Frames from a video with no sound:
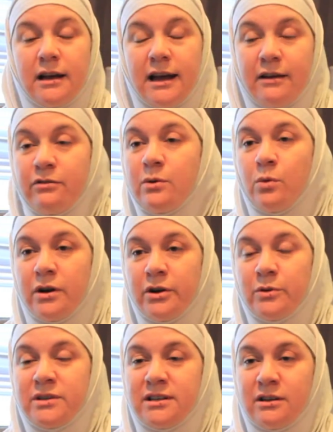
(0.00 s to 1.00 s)
everyone
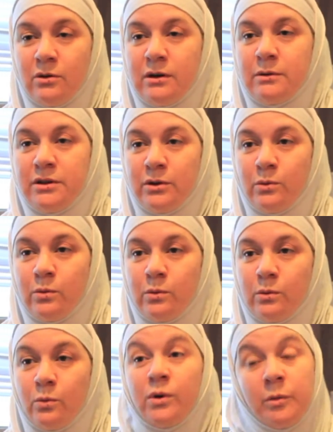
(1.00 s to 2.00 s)
who didn't agree with you
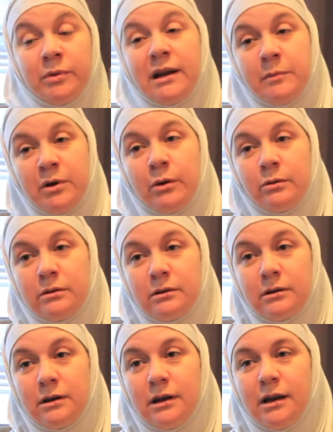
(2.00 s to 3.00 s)
will blame you.
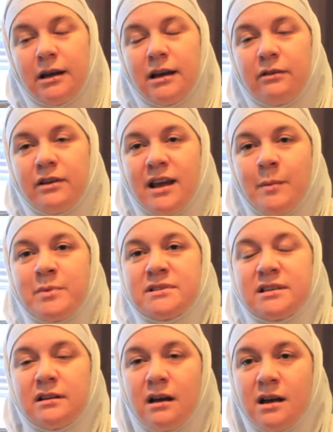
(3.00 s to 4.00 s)
If it
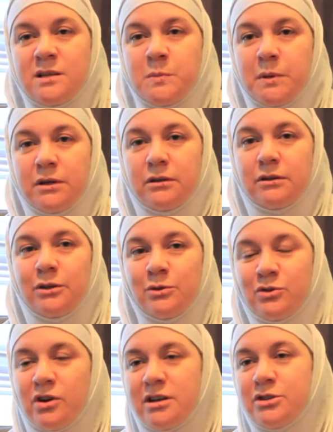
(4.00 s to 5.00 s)
happens in the hospital, you
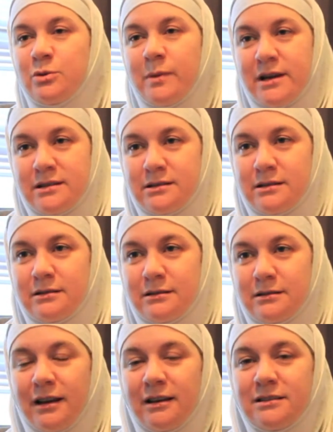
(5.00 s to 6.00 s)
tried your best.
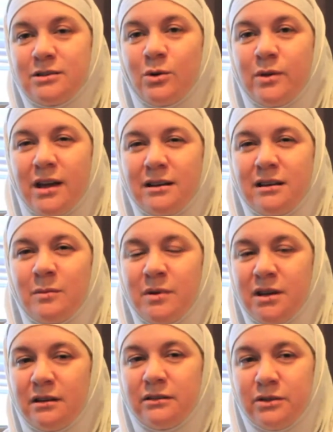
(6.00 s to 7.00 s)
And so that can
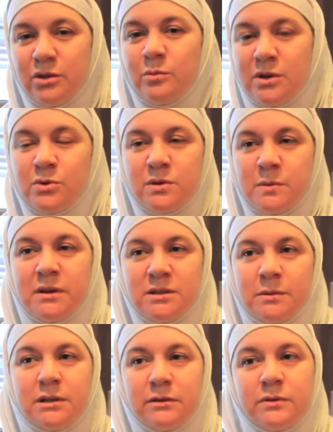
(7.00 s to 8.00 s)
be too much
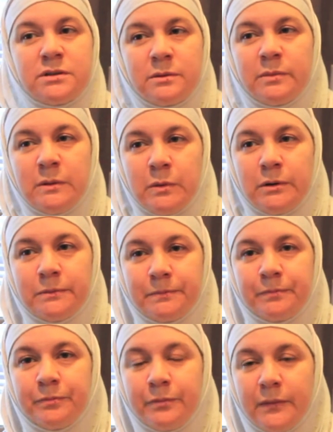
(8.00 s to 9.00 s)
responsibility for some people.
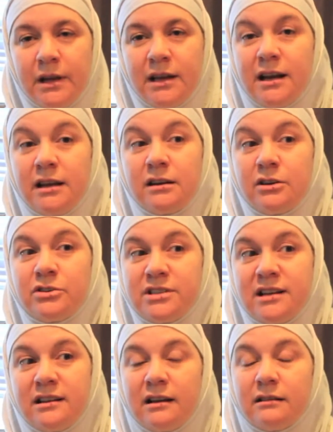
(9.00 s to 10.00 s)
And I can
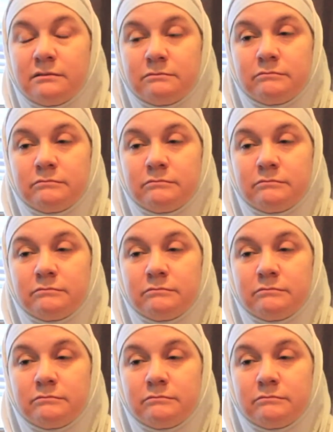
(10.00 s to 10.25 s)
understand that.